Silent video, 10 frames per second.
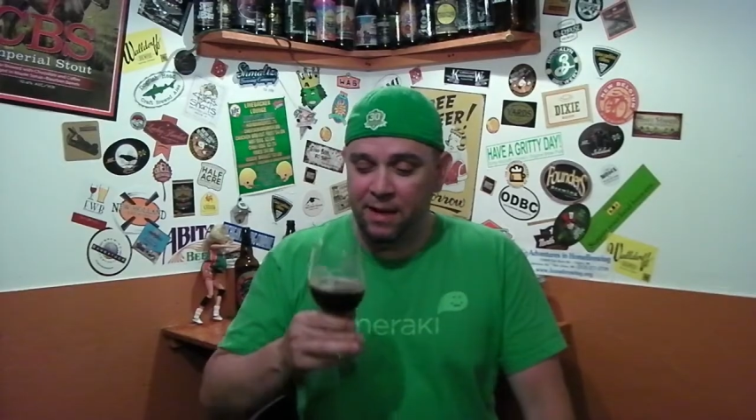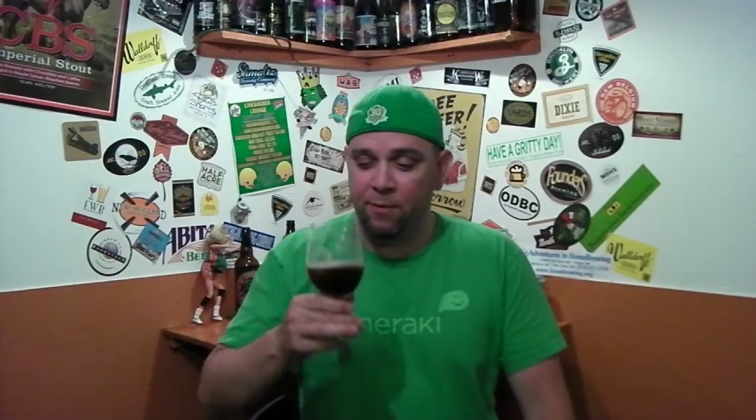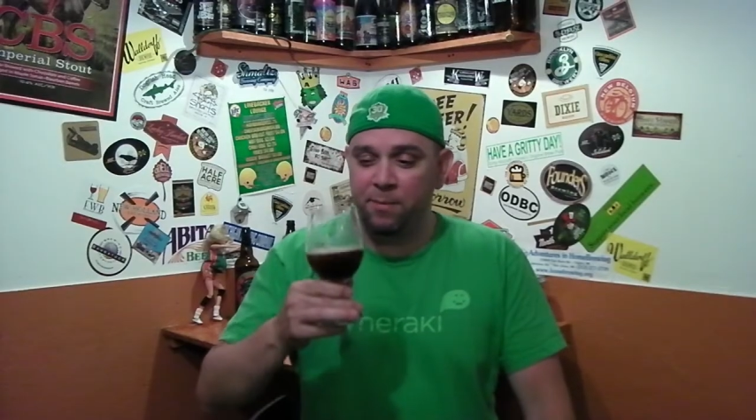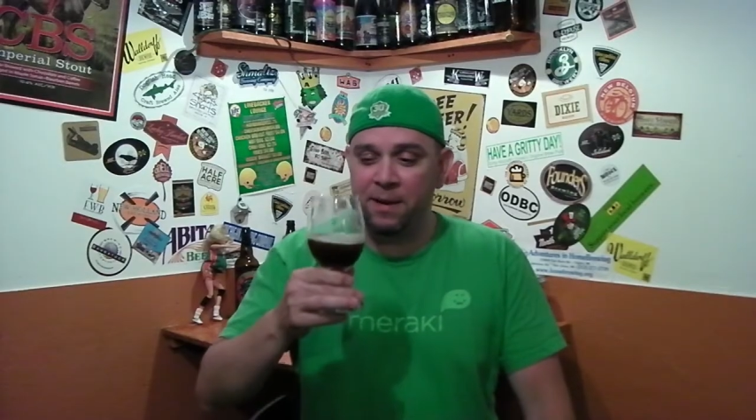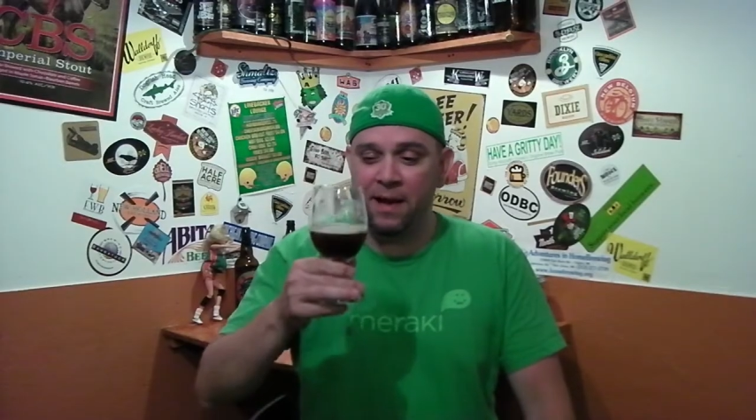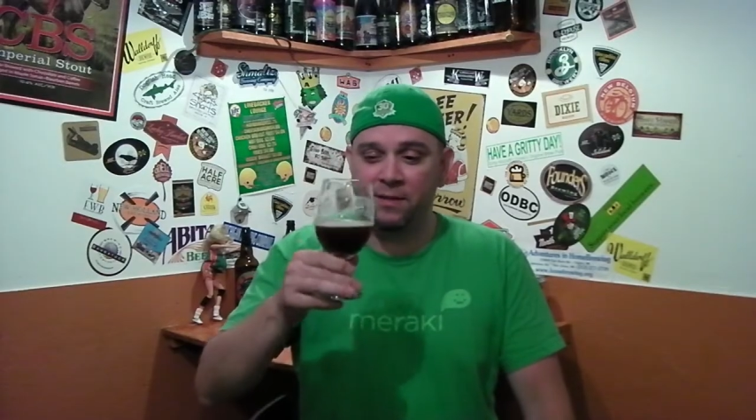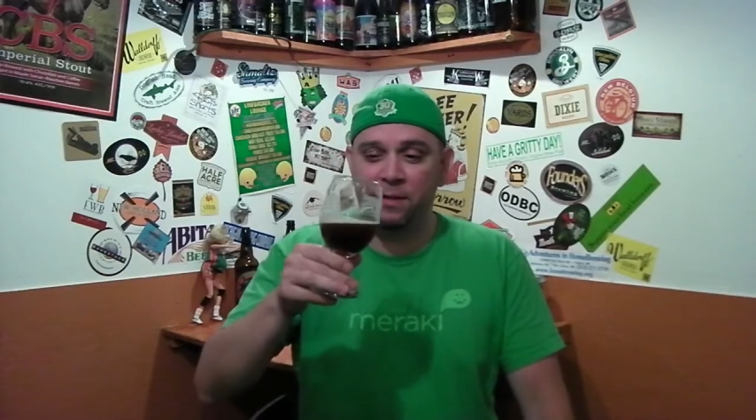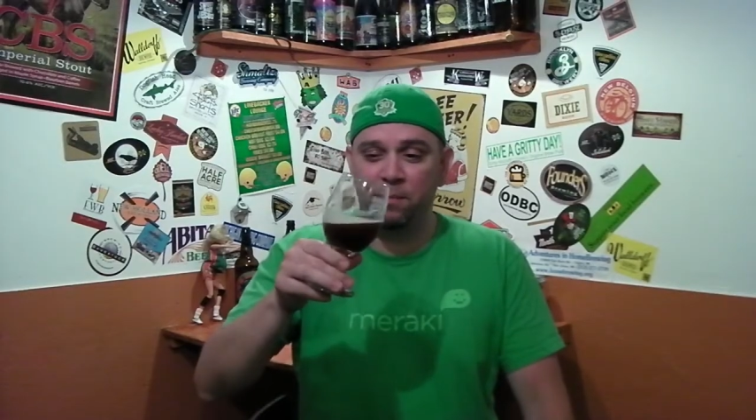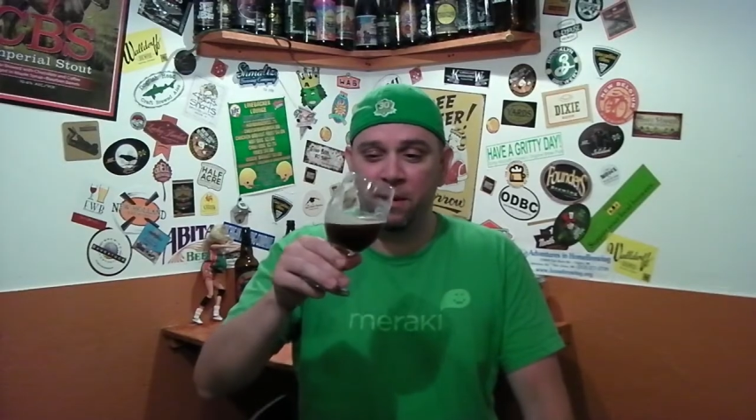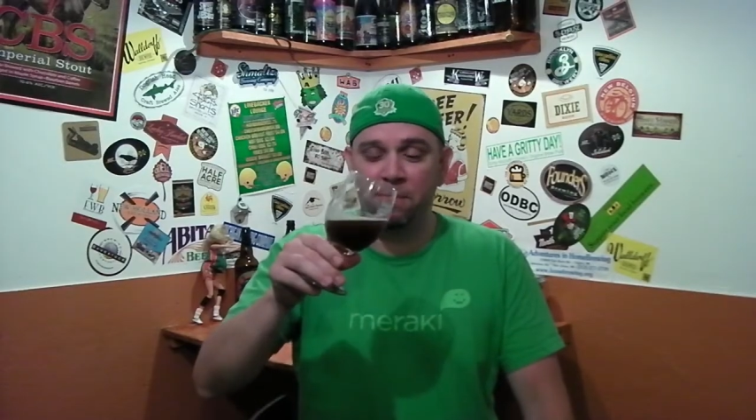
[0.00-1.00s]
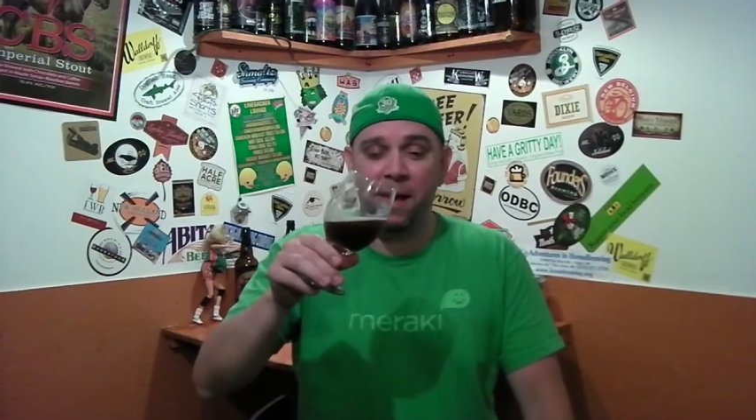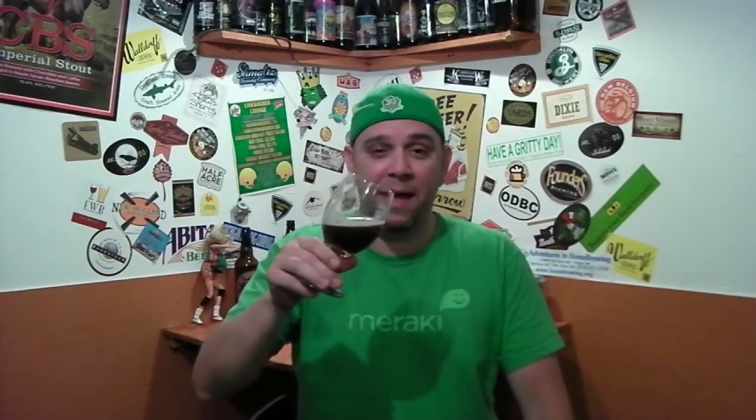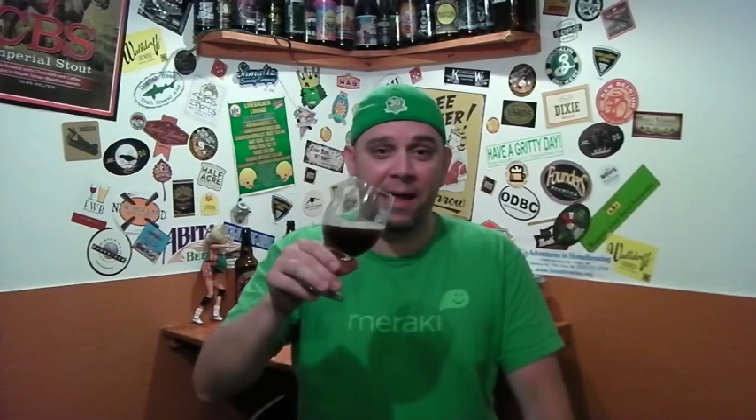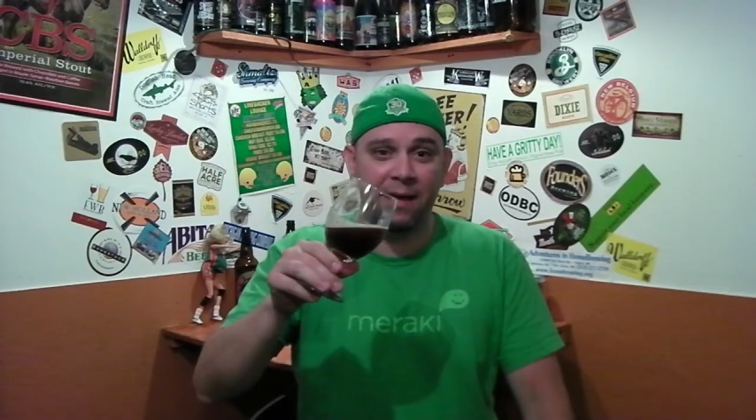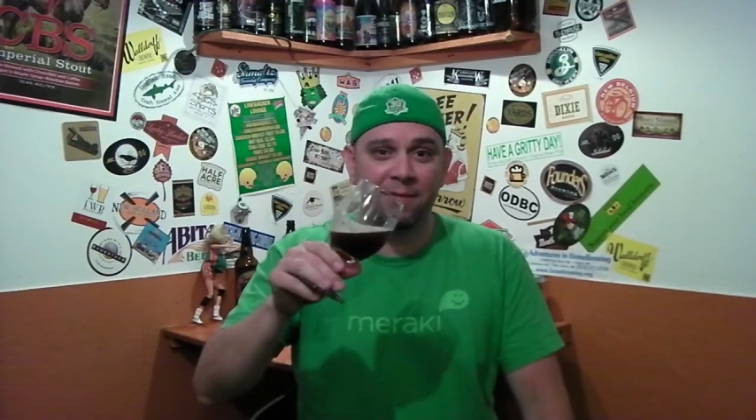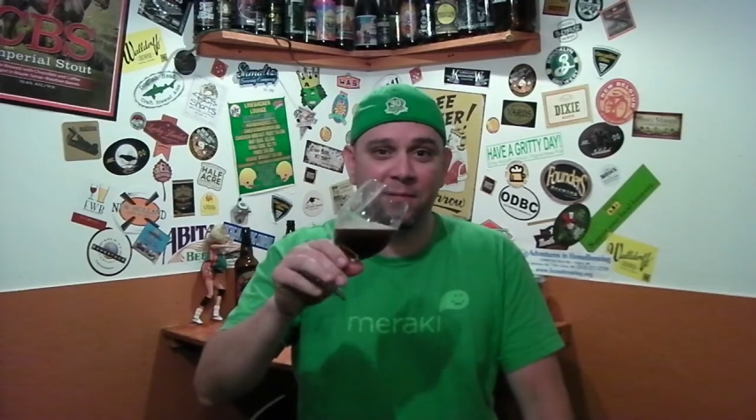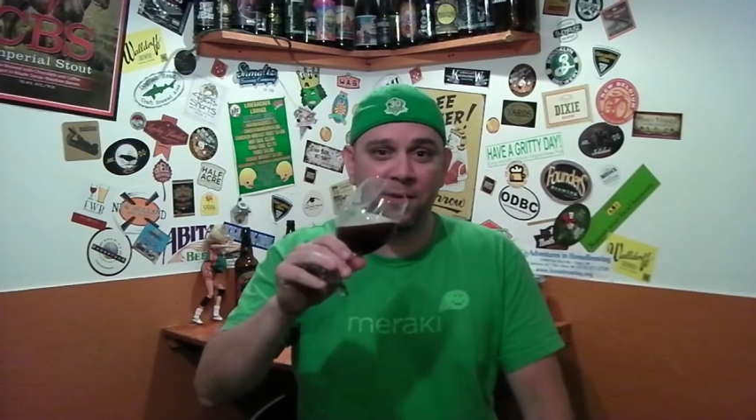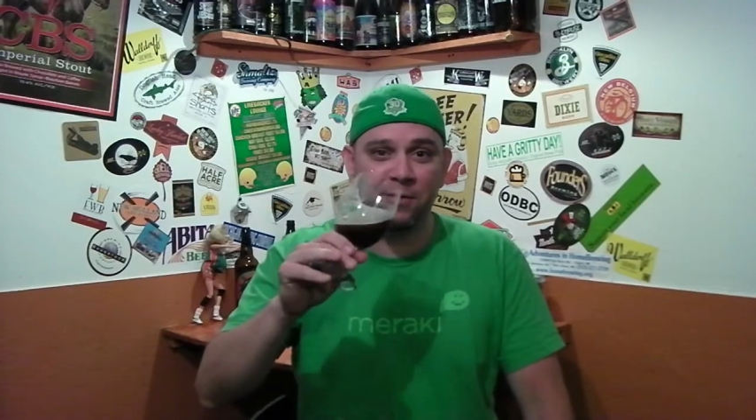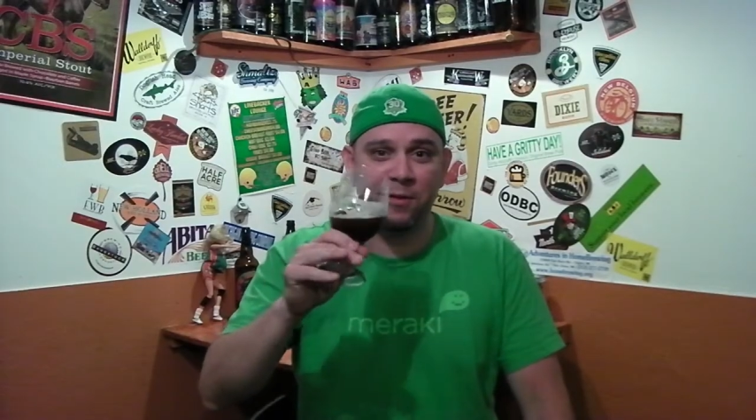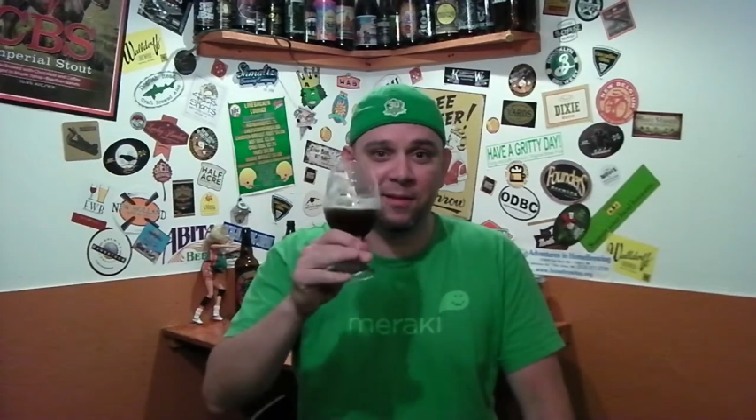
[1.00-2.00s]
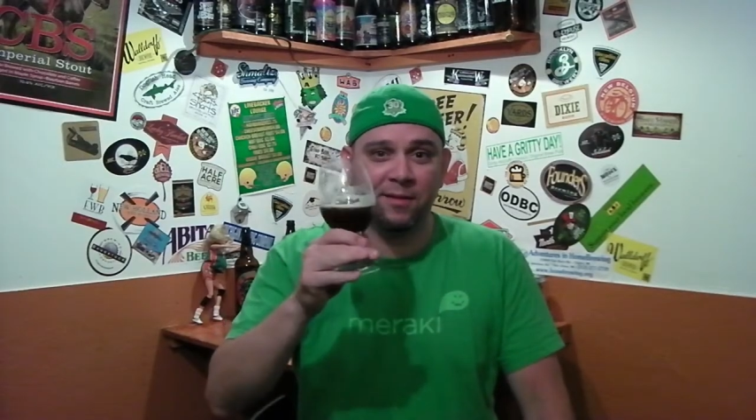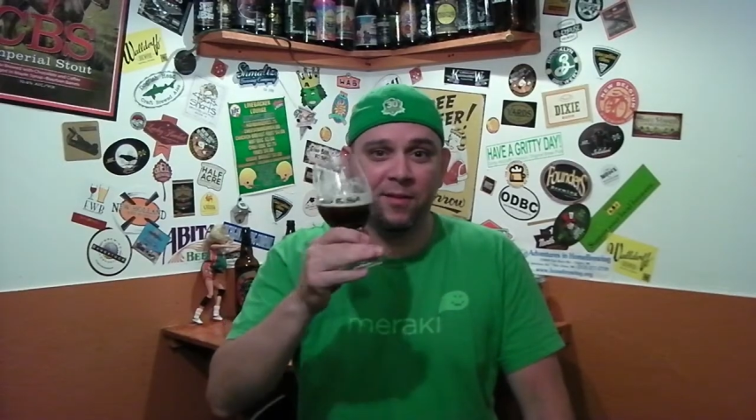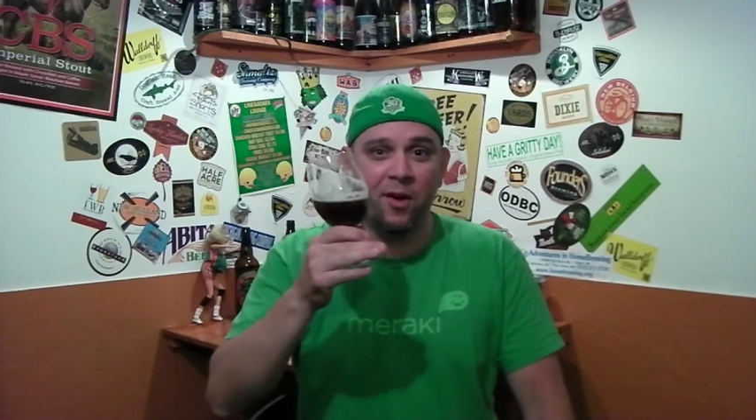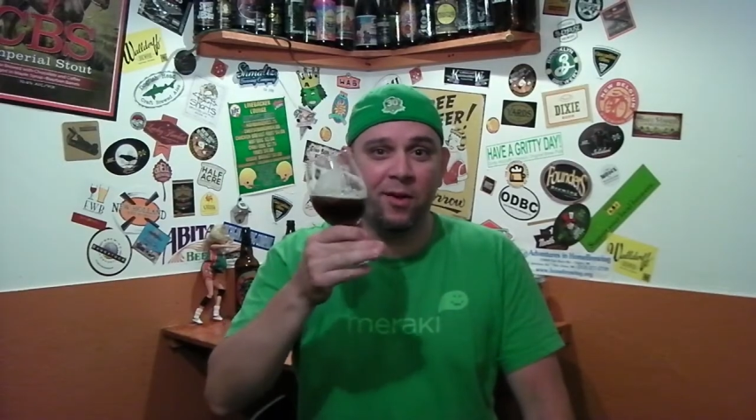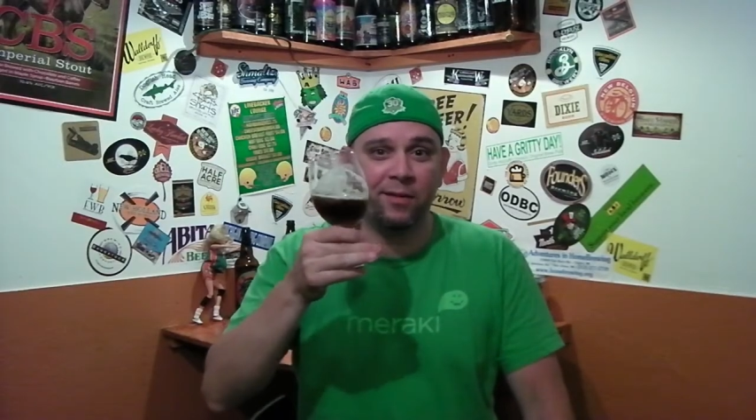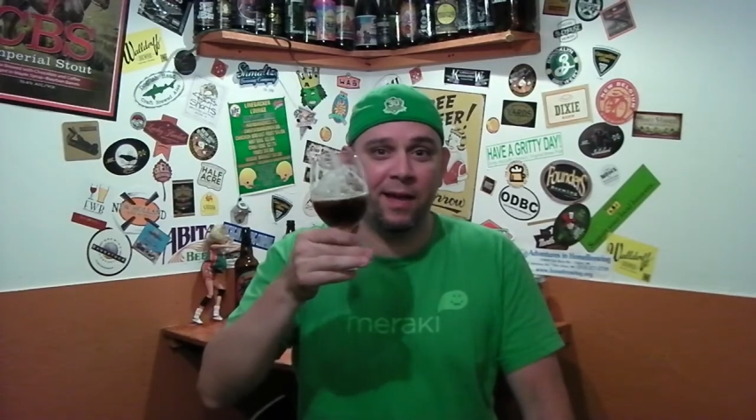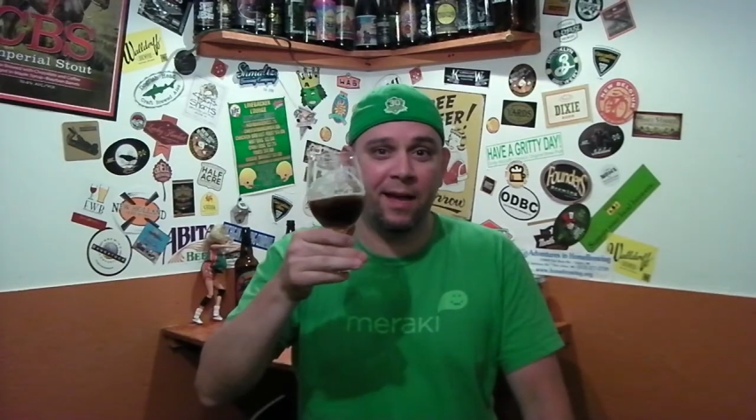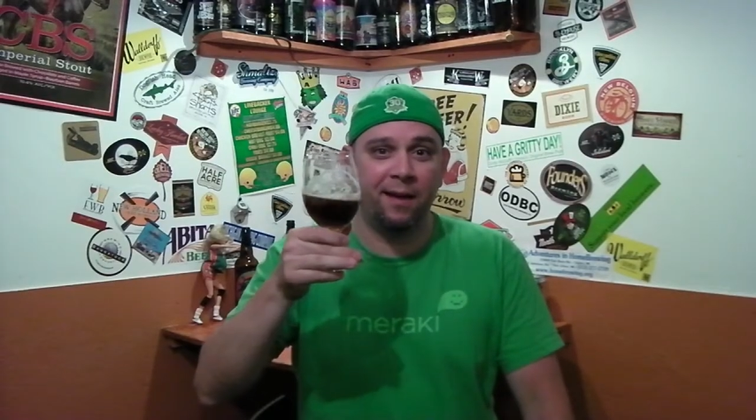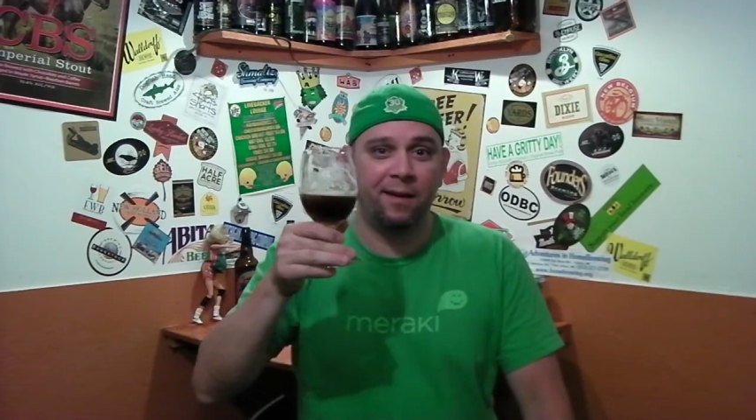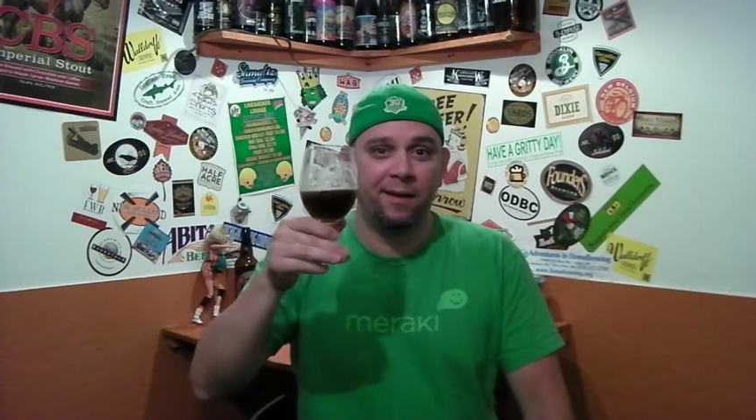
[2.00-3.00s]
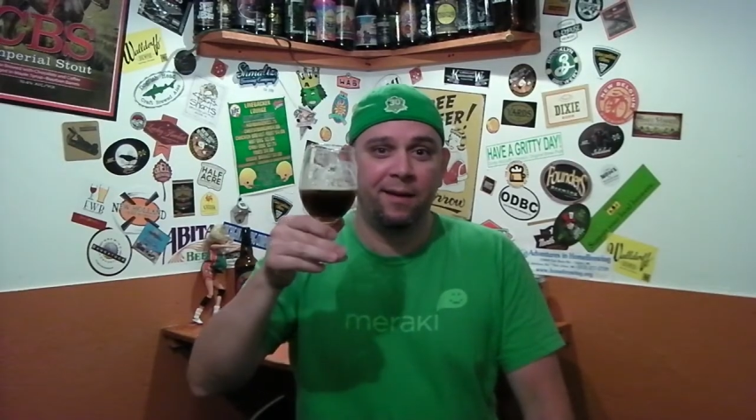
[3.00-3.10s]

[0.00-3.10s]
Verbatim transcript: But that would be actually pretty badass if you could drink this all day.